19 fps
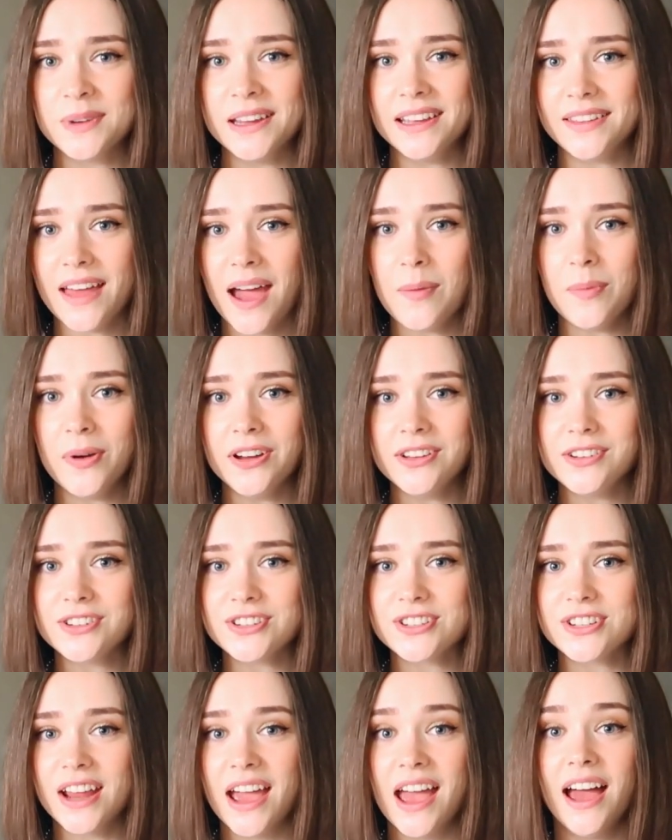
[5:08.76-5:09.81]
me that
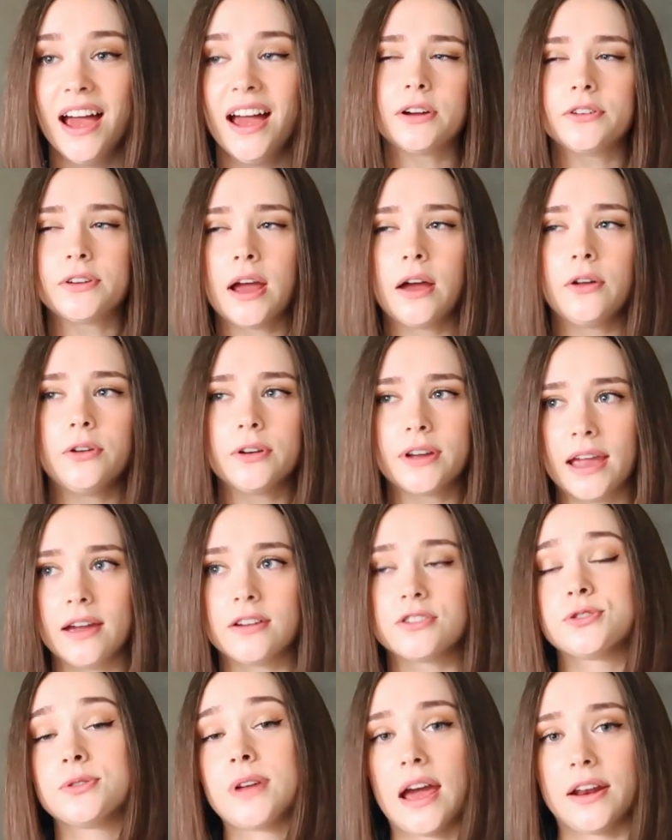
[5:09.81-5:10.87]
much. Figured out, okay,
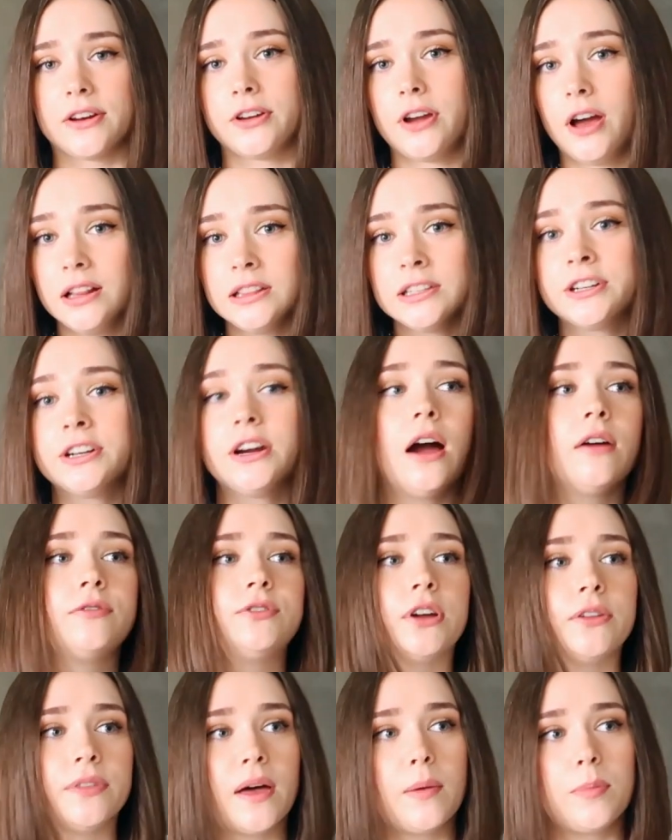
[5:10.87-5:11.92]
I should add a color. I've
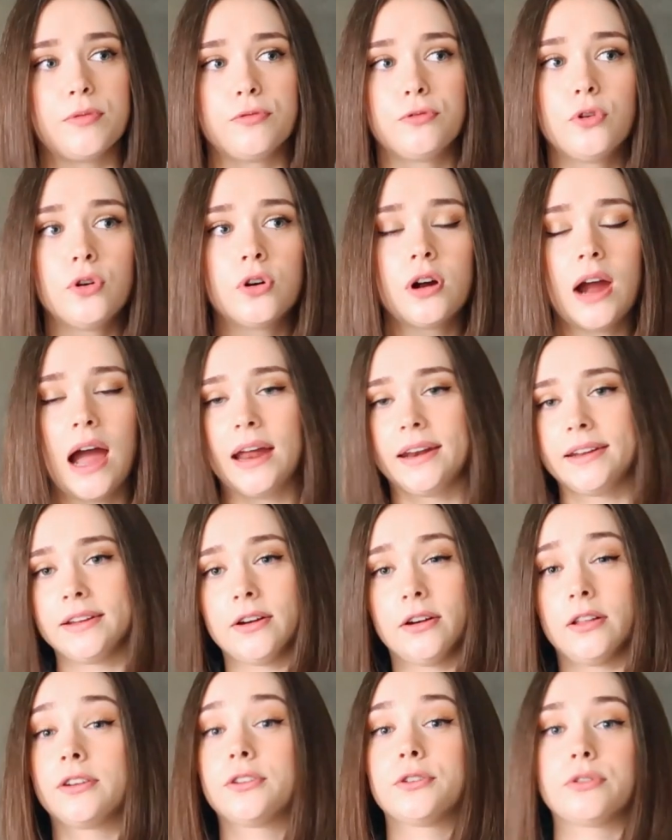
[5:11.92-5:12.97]
done that before, adding
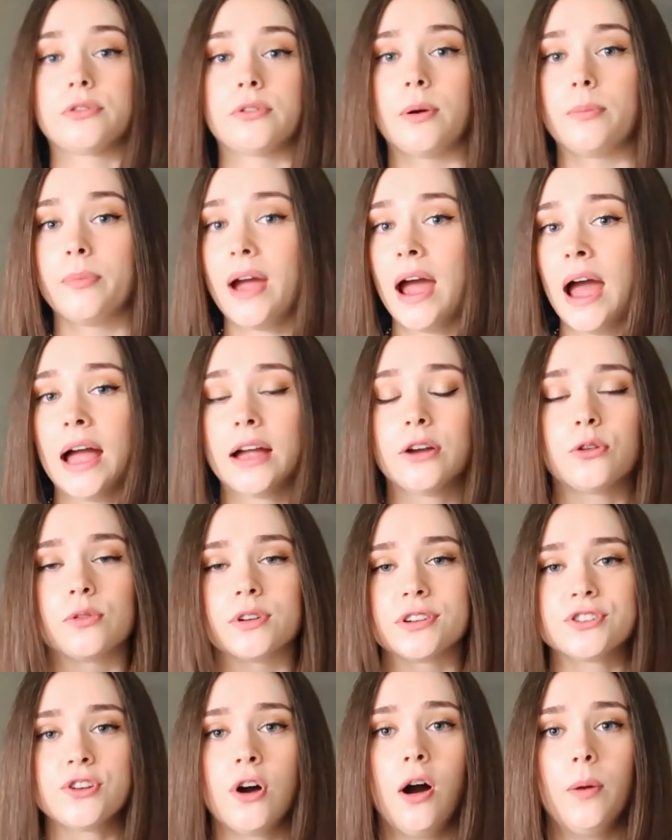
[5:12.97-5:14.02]
color through a bag or
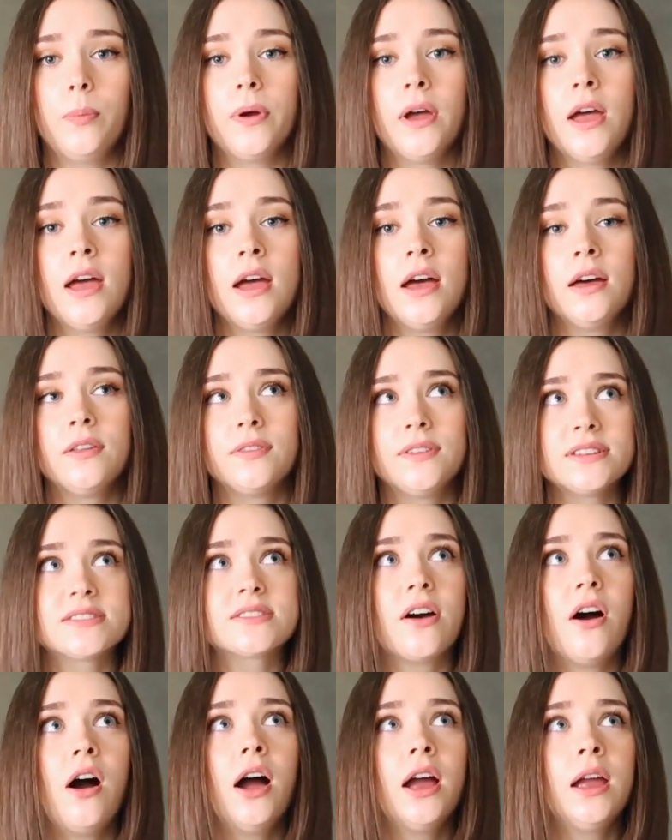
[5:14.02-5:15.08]
a top. This
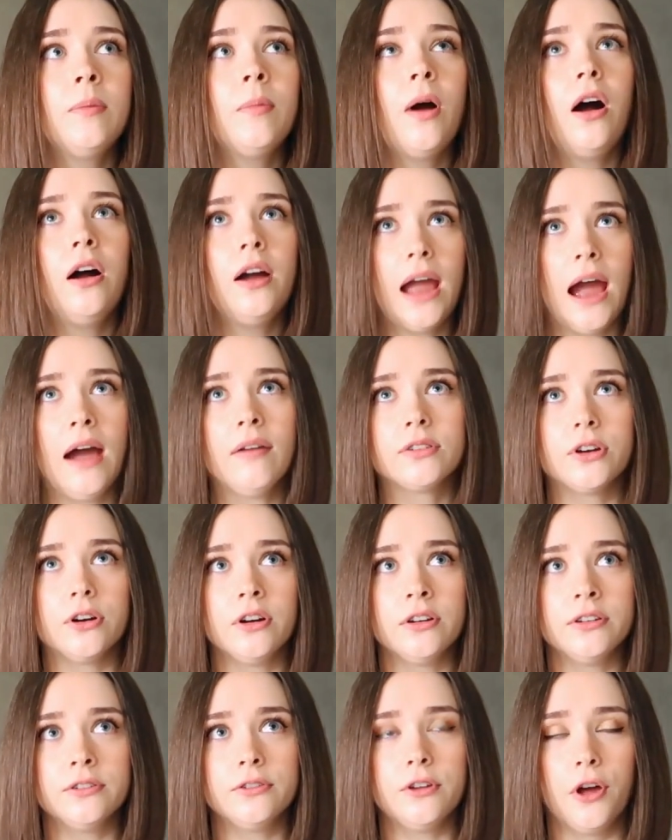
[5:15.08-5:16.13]
time I have
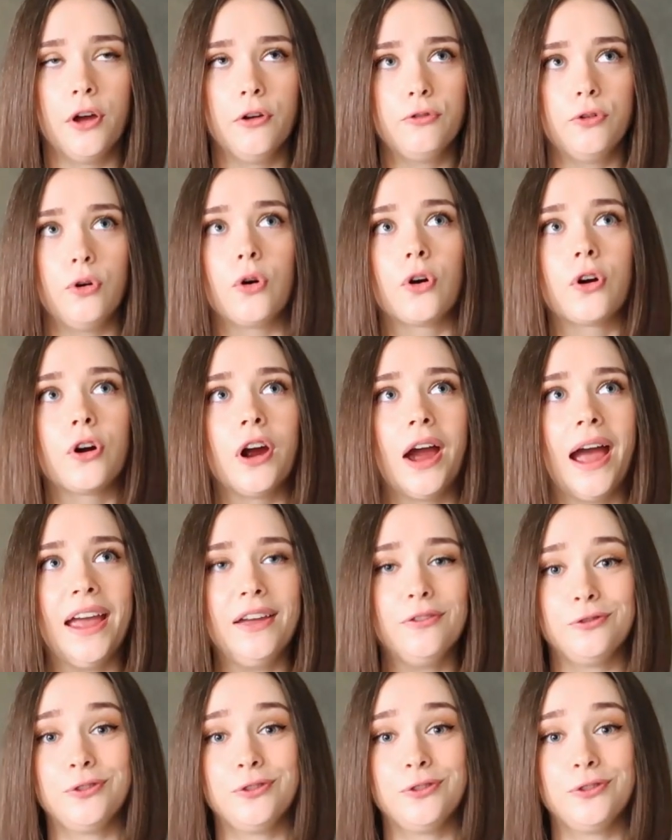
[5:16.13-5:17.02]
gone for a